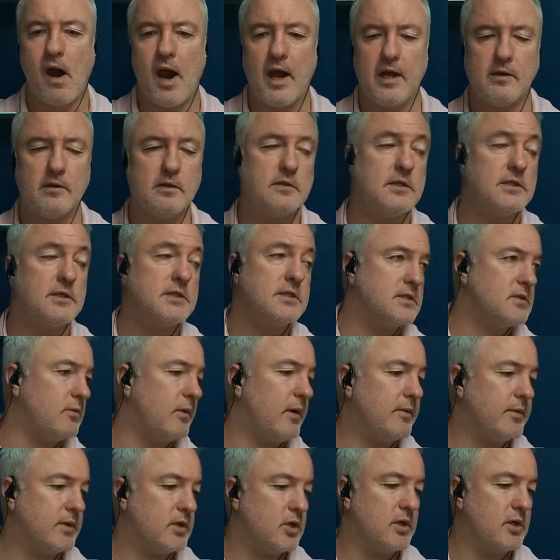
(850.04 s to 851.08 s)
and this is the
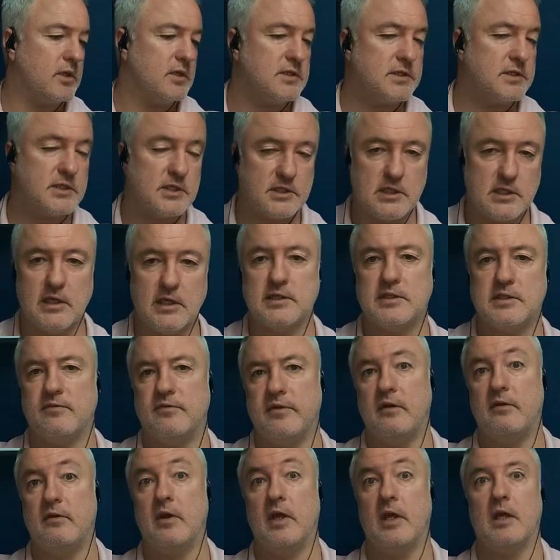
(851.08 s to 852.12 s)
way we do it in the city, it's a
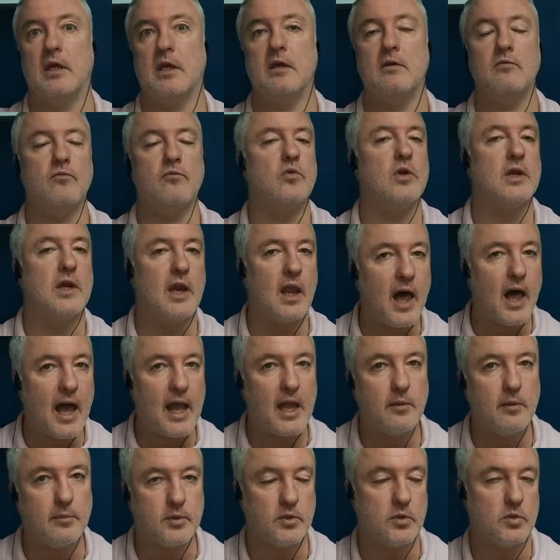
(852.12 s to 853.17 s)
very
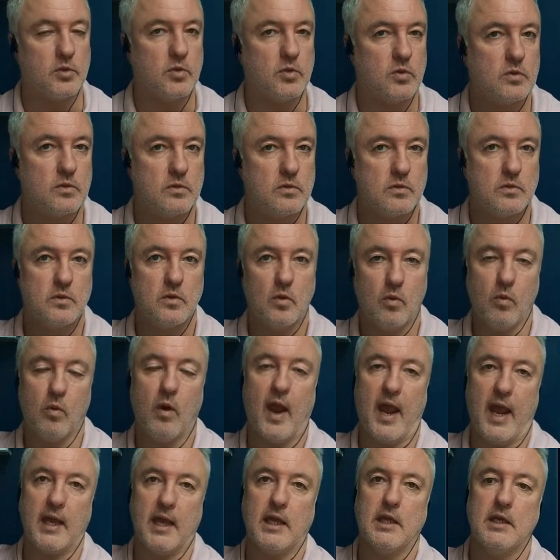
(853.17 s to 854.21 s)
reliable
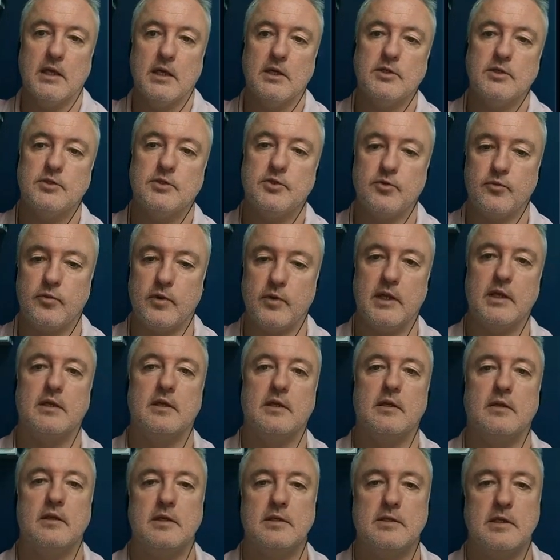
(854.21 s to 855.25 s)
way to read
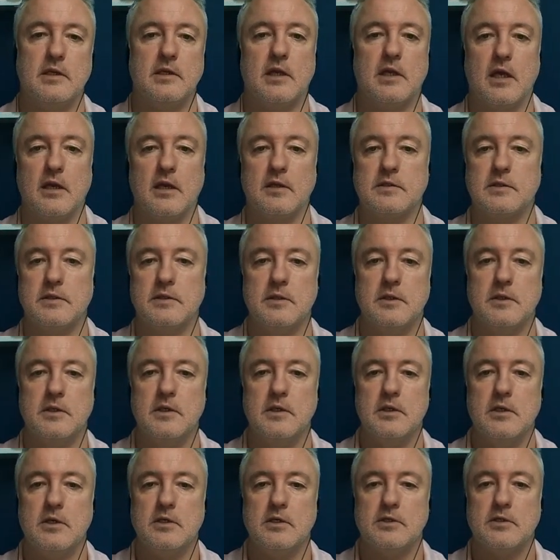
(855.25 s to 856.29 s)
these indicators.
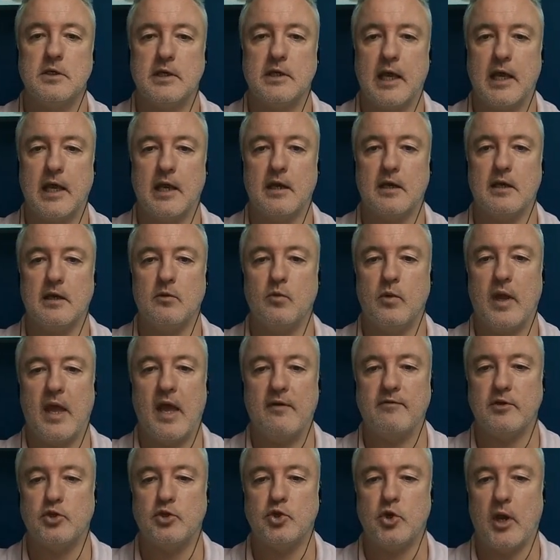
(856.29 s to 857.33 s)
So again, we
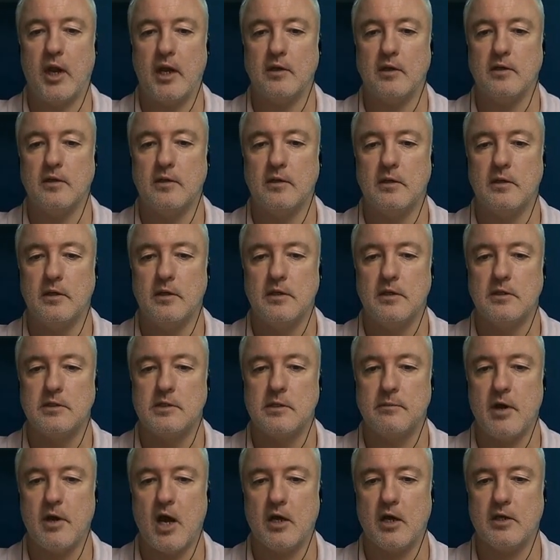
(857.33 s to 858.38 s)
have a trend.
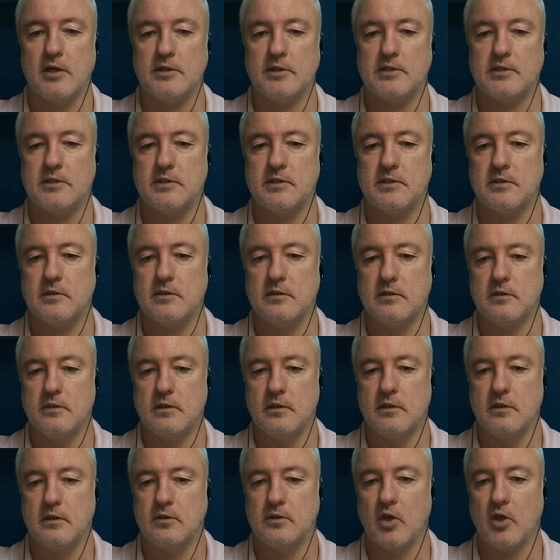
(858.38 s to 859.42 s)
The market's
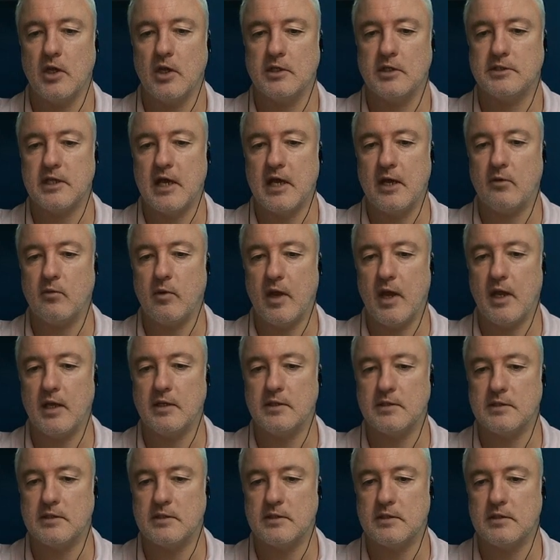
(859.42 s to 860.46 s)
going
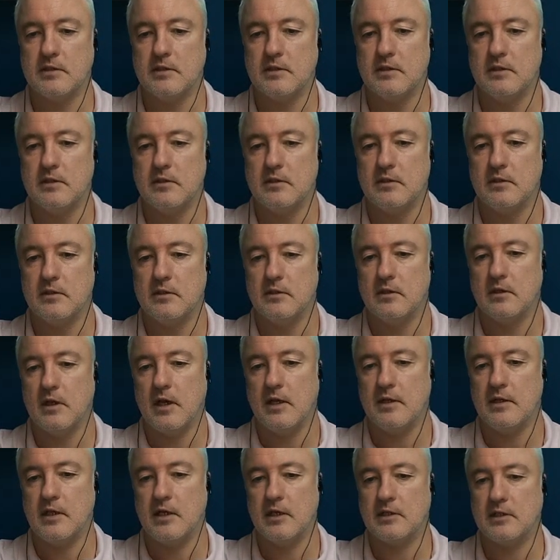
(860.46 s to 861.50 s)
sideways,
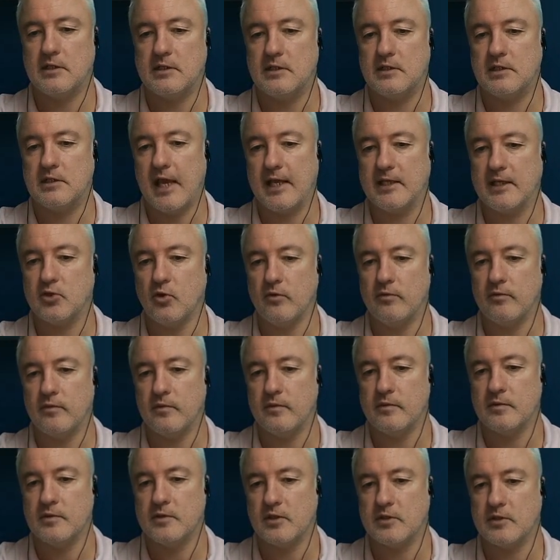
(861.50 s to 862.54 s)
and then it takes off.
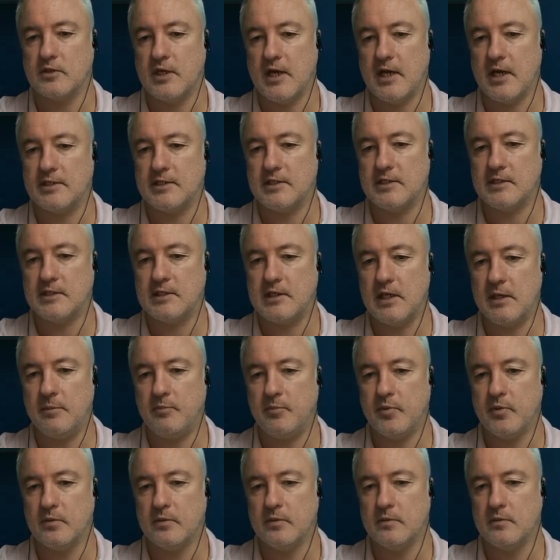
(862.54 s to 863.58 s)
So it's nice and
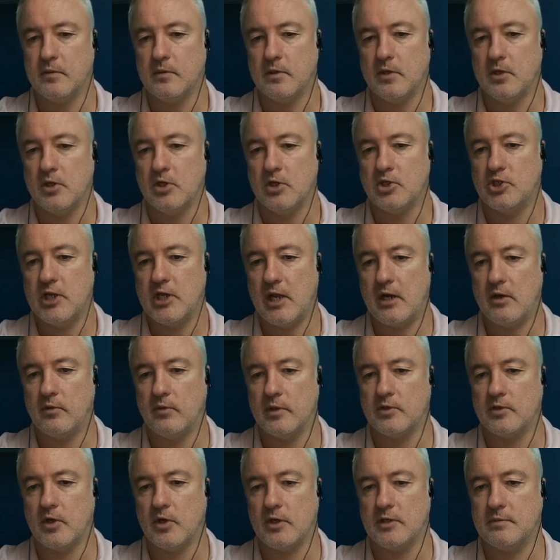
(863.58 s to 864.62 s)
steep, shallow
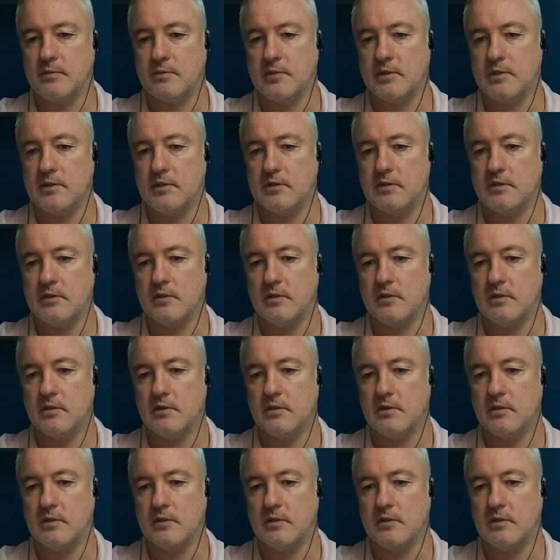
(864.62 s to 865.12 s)
retracement,